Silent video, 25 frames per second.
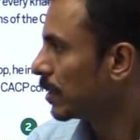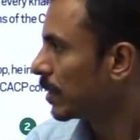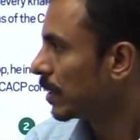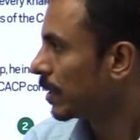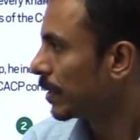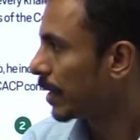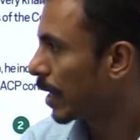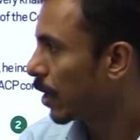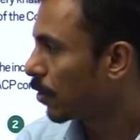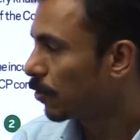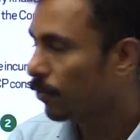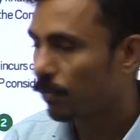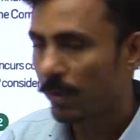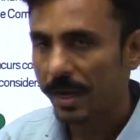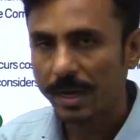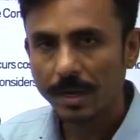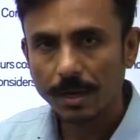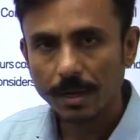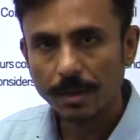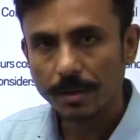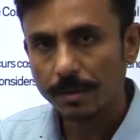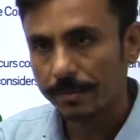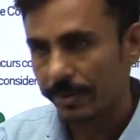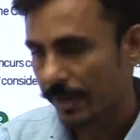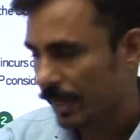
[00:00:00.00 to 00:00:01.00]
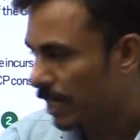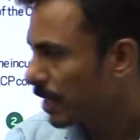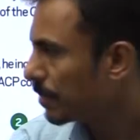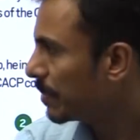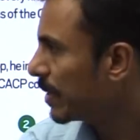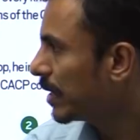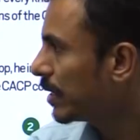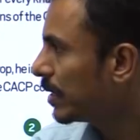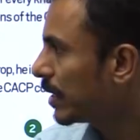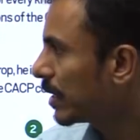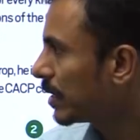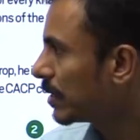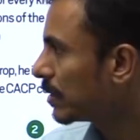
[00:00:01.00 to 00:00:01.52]
Now, while
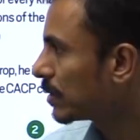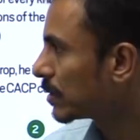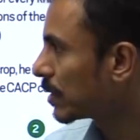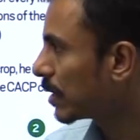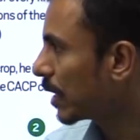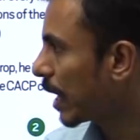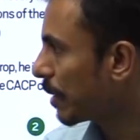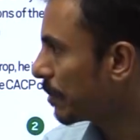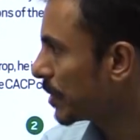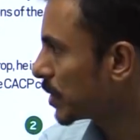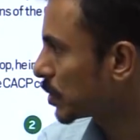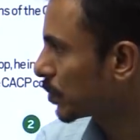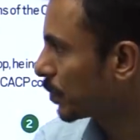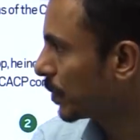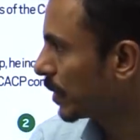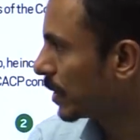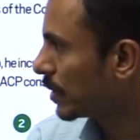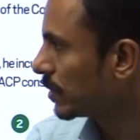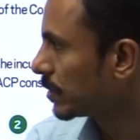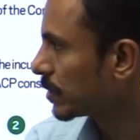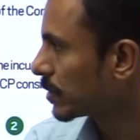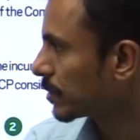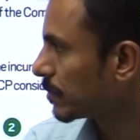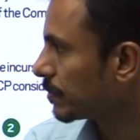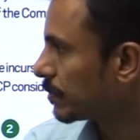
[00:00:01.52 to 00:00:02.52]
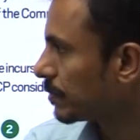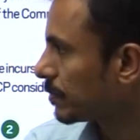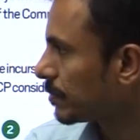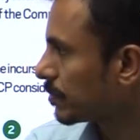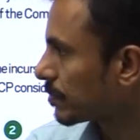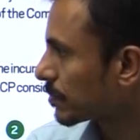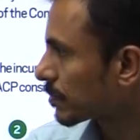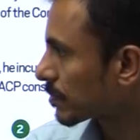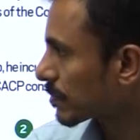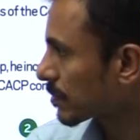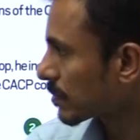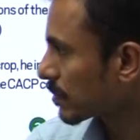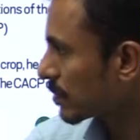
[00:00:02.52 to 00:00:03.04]
recommending the MSPs,
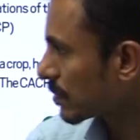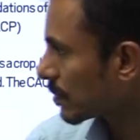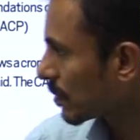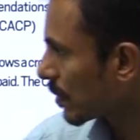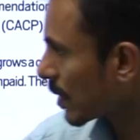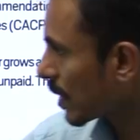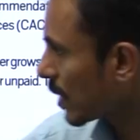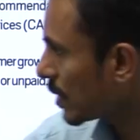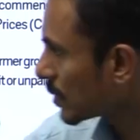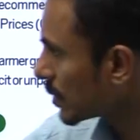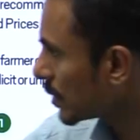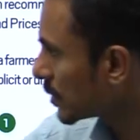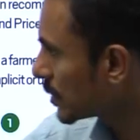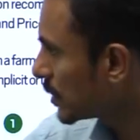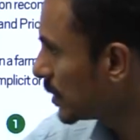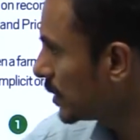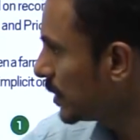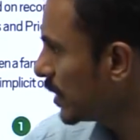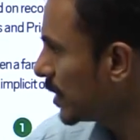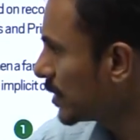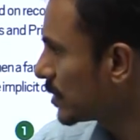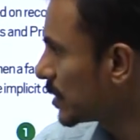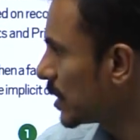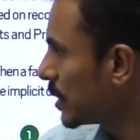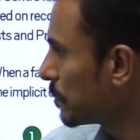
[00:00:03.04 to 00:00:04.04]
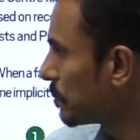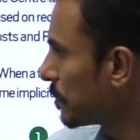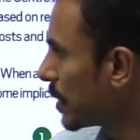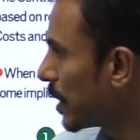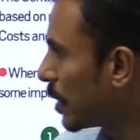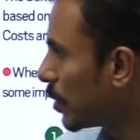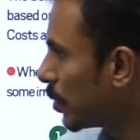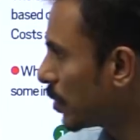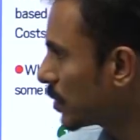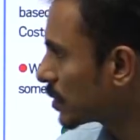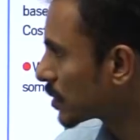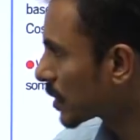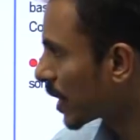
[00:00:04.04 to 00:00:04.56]
the
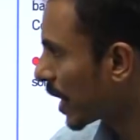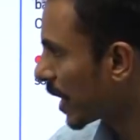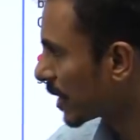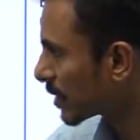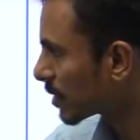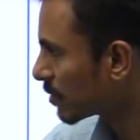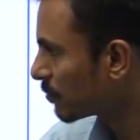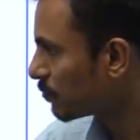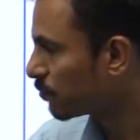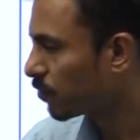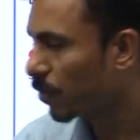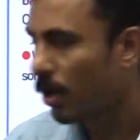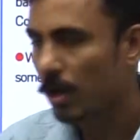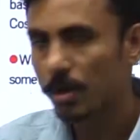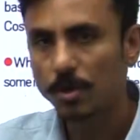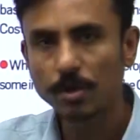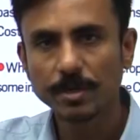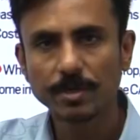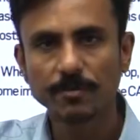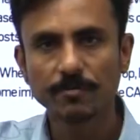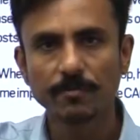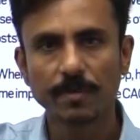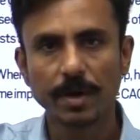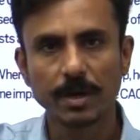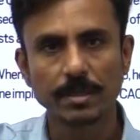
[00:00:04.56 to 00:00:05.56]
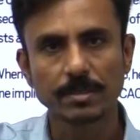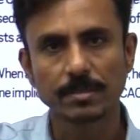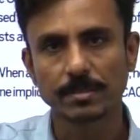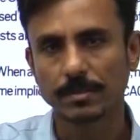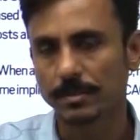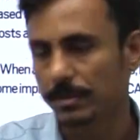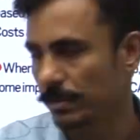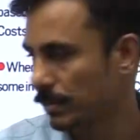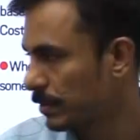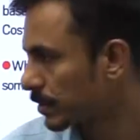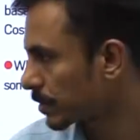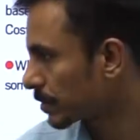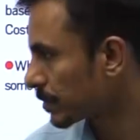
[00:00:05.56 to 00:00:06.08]
CACP looks at the following
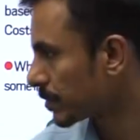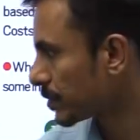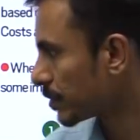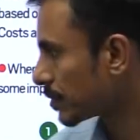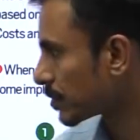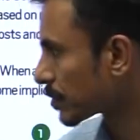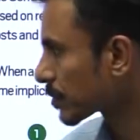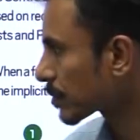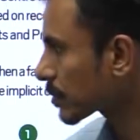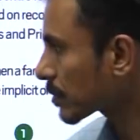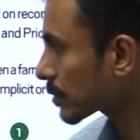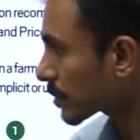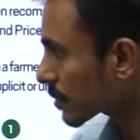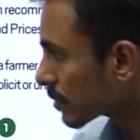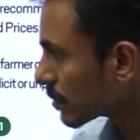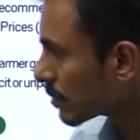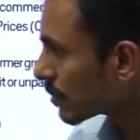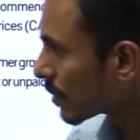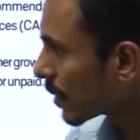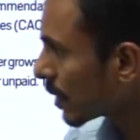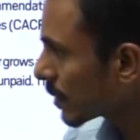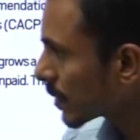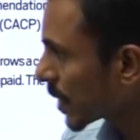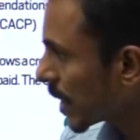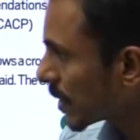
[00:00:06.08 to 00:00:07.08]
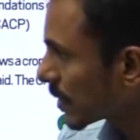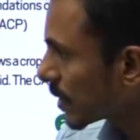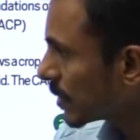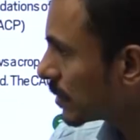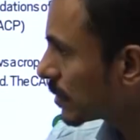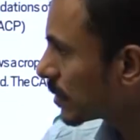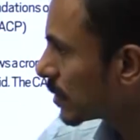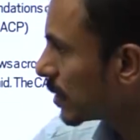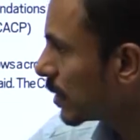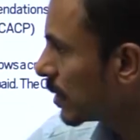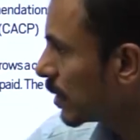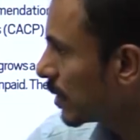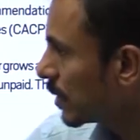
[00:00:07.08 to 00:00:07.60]
factors. That is